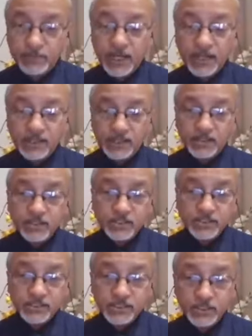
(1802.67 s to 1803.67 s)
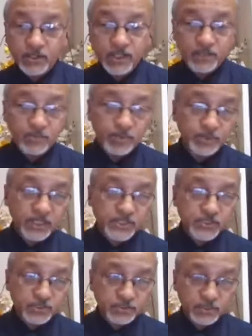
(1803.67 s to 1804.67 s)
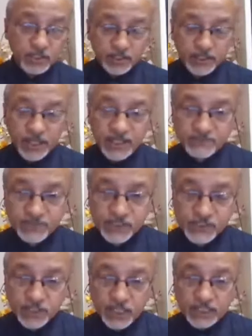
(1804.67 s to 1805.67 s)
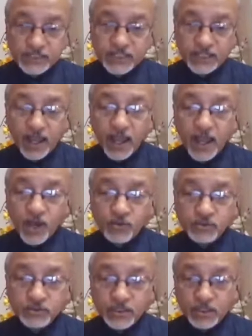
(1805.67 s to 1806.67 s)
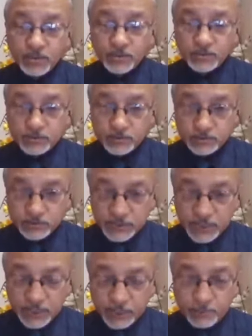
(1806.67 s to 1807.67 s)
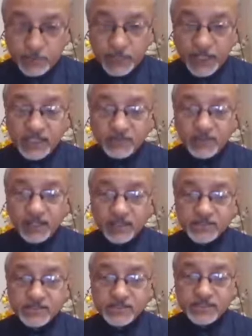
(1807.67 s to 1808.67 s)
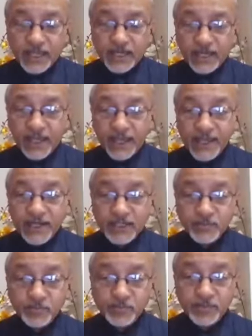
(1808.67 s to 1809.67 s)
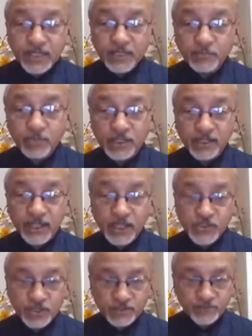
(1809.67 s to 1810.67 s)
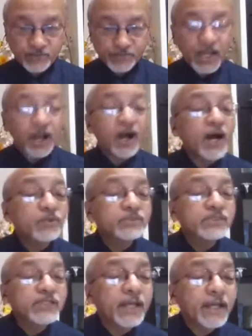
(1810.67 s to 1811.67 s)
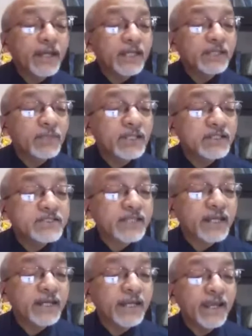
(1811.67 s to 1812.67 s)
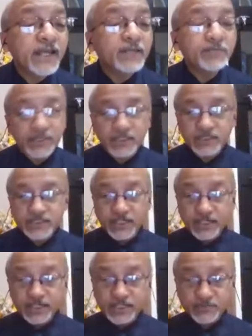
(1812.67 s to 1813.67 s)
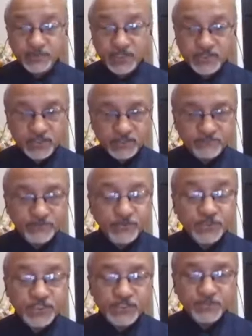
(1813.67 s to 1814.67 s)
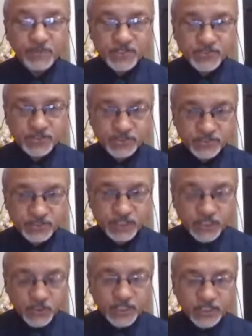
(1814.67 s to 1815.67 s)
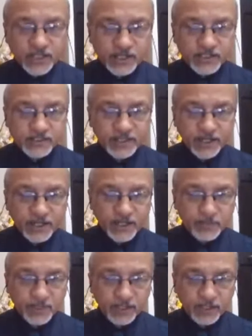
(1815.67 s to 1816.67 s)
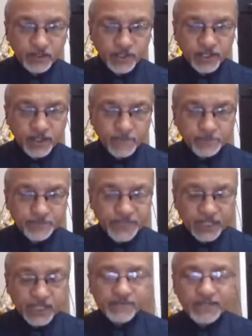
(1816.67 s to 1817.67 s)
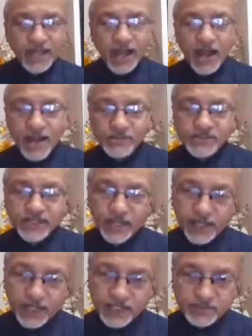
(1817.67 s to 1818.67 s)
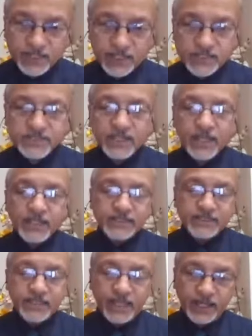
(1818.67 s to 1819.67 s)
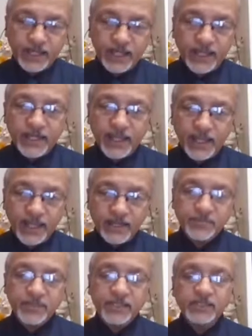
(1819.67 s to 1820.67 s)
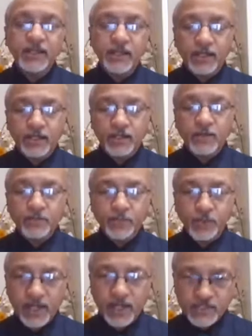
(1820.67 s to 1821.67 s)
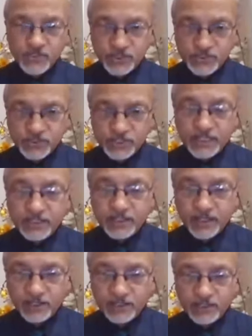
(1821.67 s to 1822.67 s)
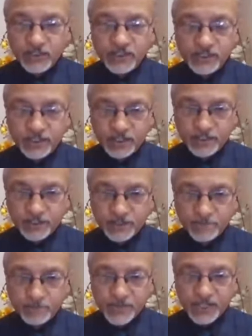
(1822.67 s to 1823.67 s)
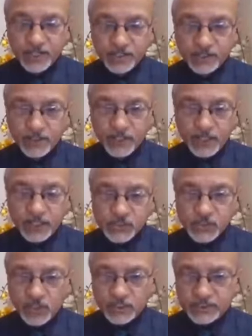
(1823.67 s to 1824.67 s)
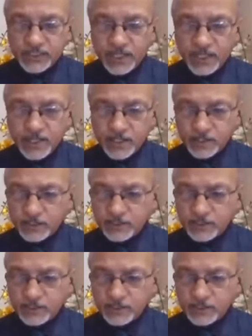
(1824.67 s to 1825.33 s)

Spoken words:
plant ecology or in population dynamics, that how the animals can help in pollination, how the animals can help in seed dispersion, fruit dispersions. So indirectly they are helping. Okay, even how the animals, they can help in crop productions indirectly or directly, right? So there are